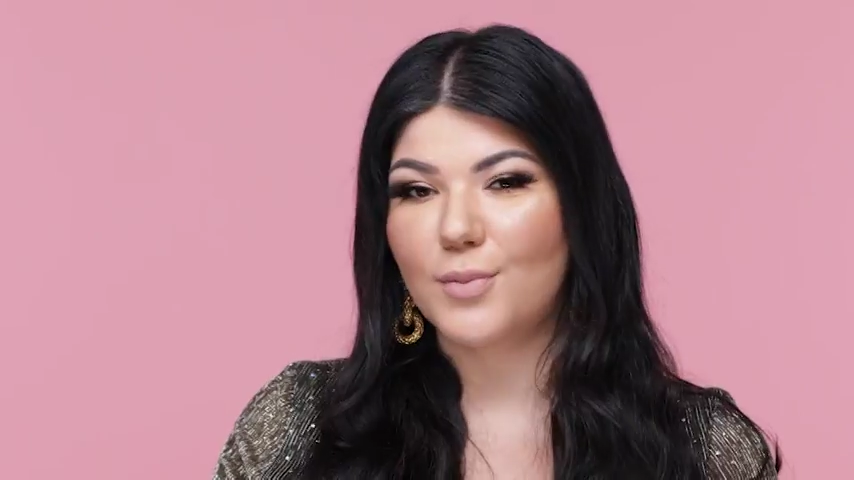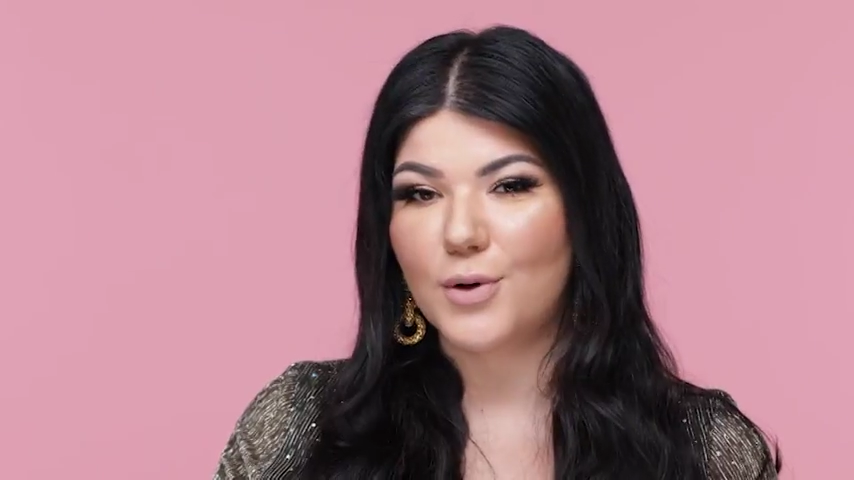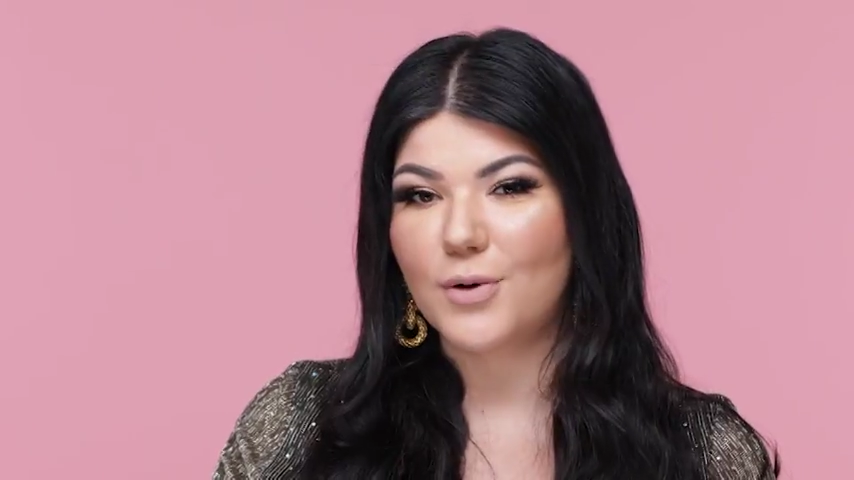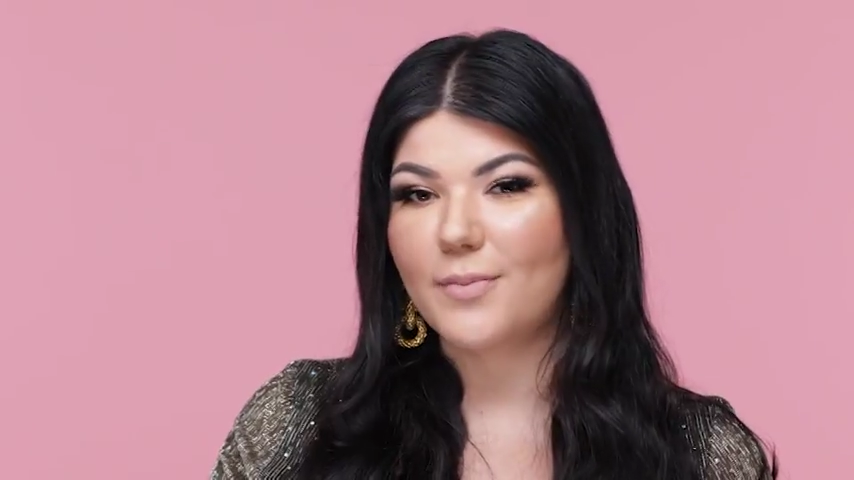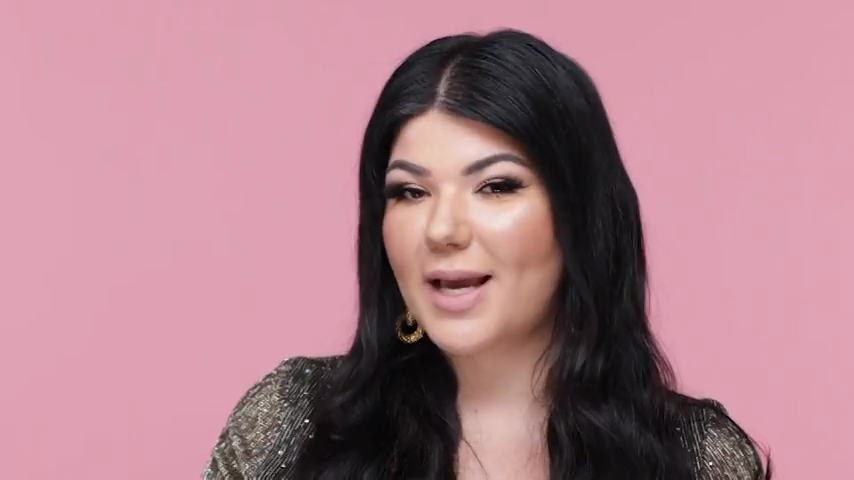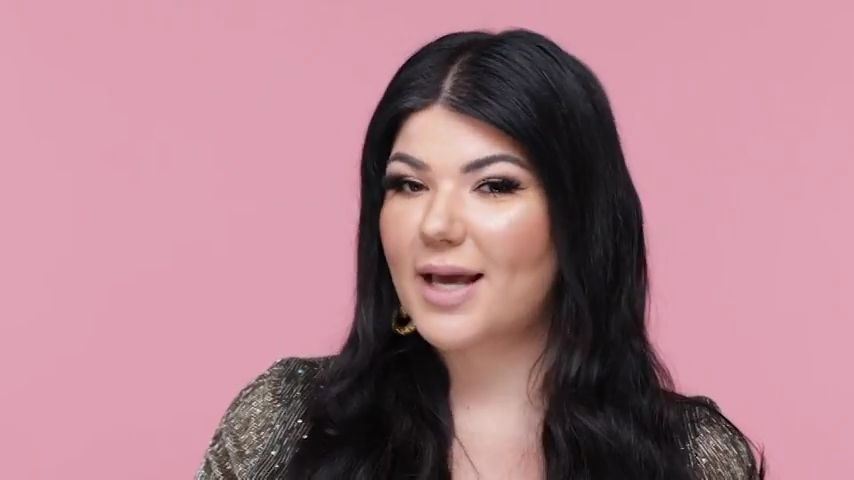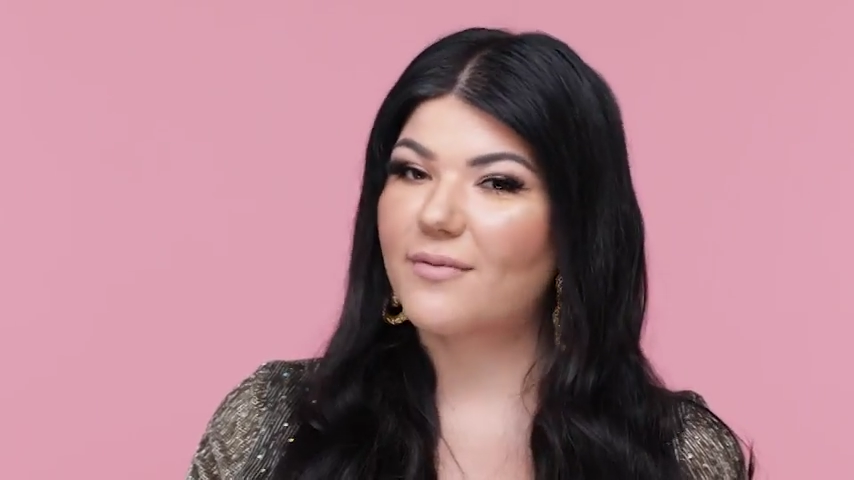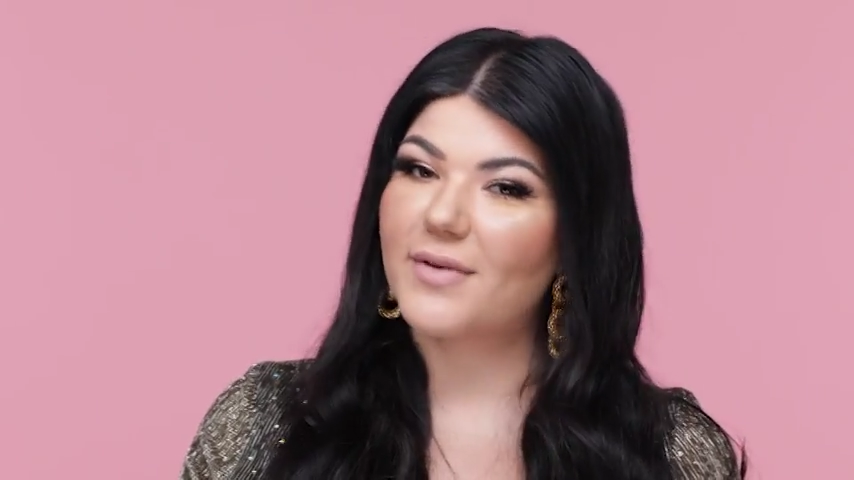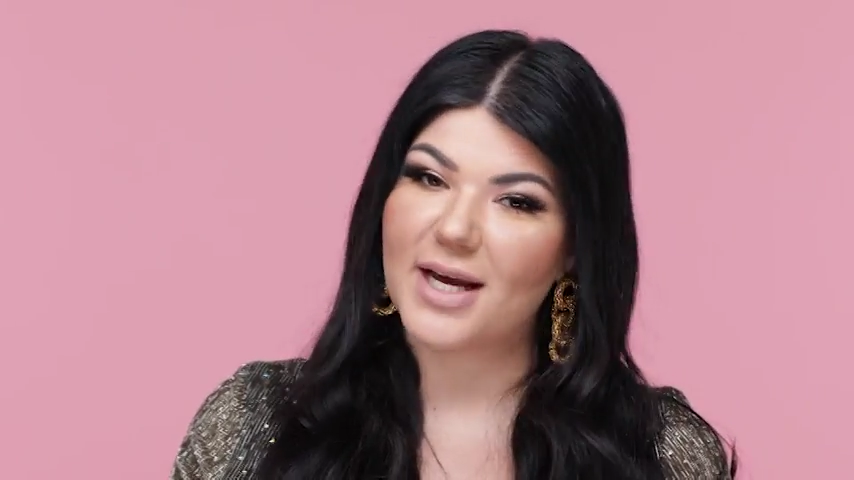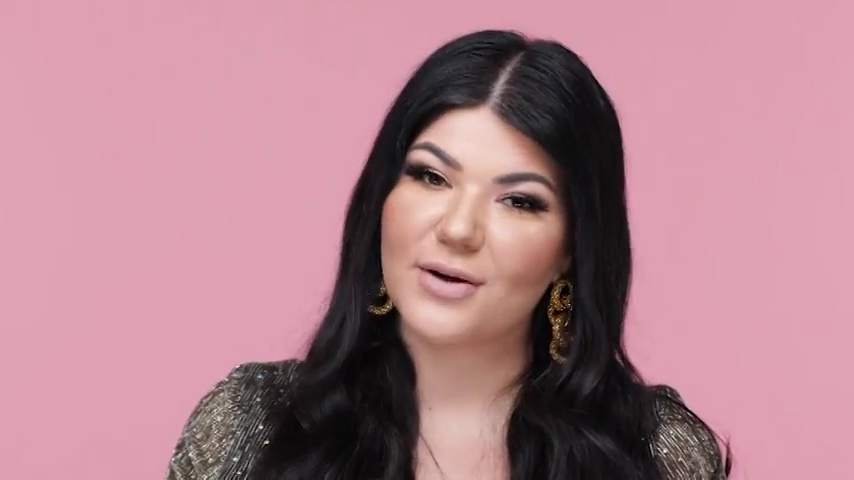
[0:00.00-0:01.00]
more
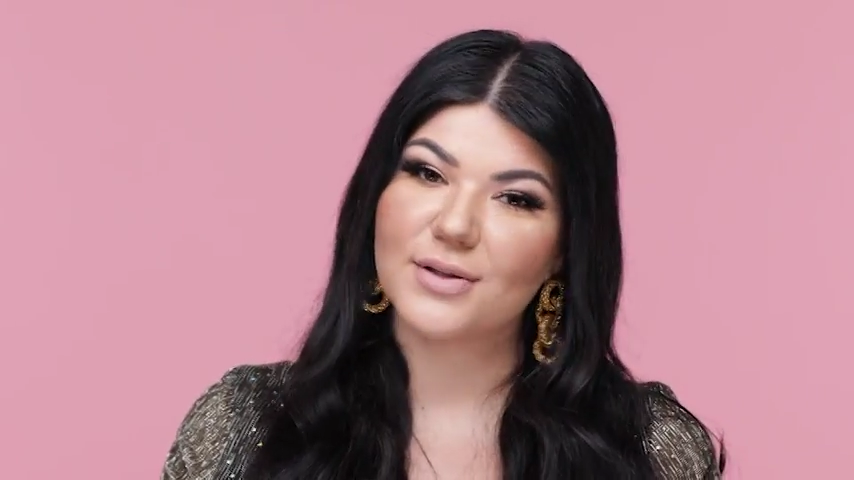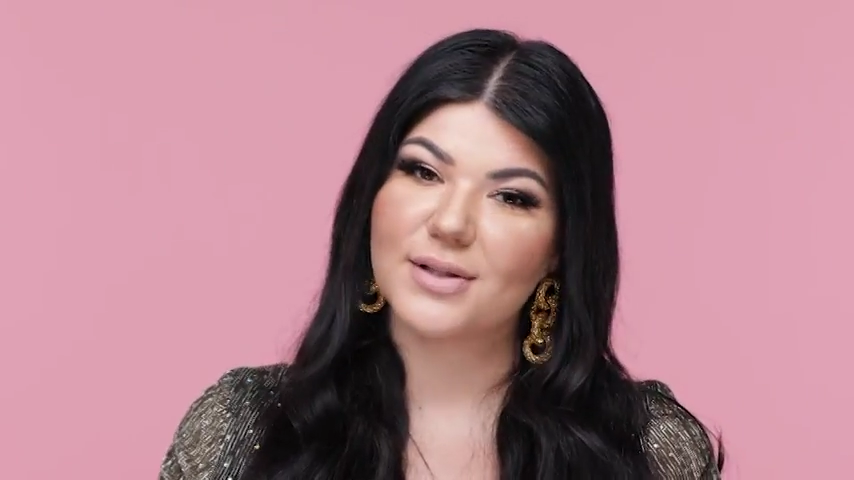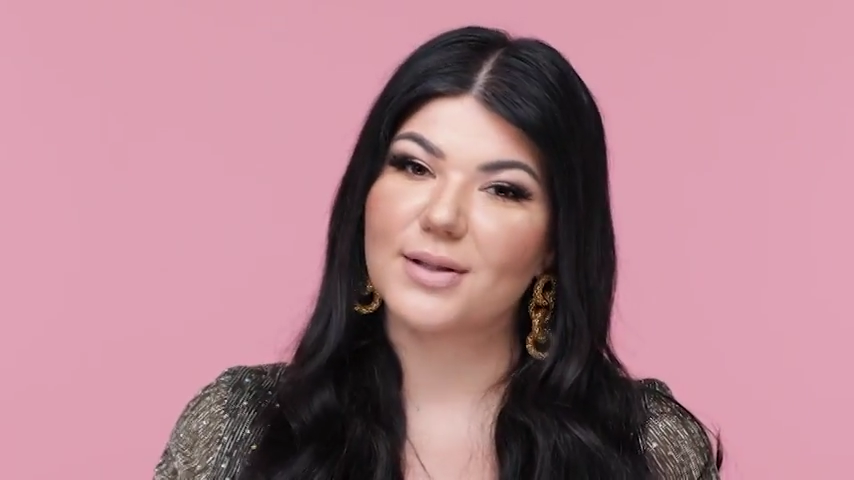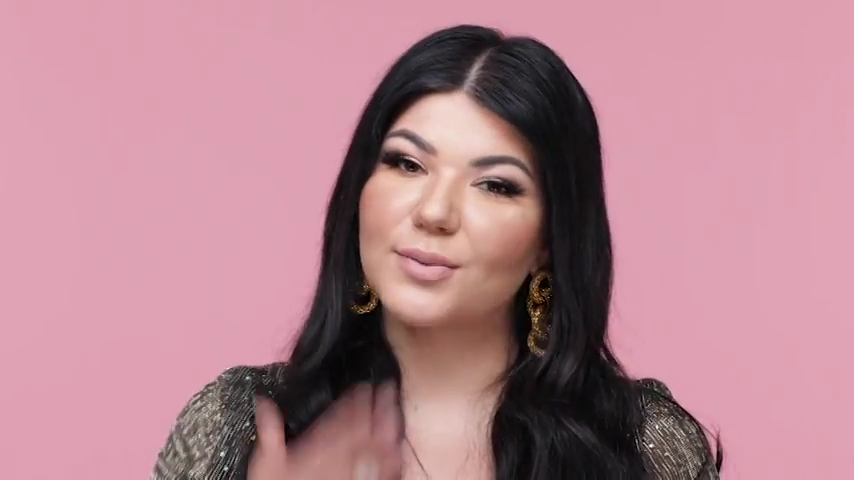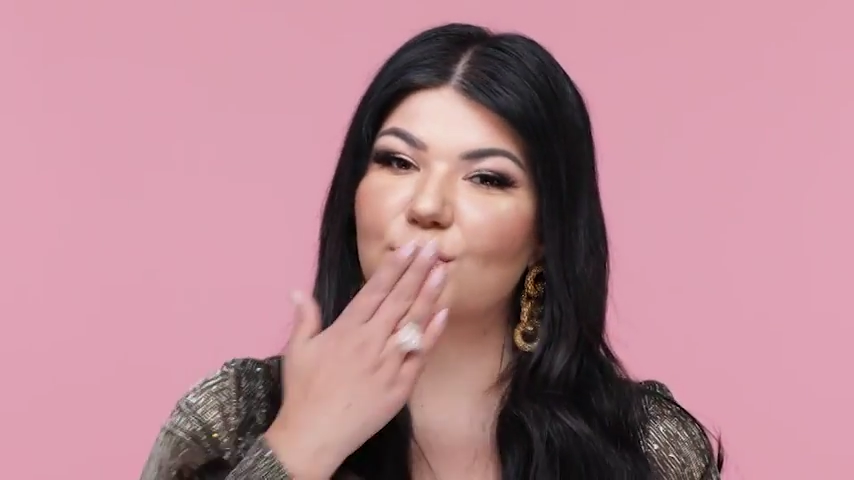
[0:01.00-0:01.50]
makeup videos.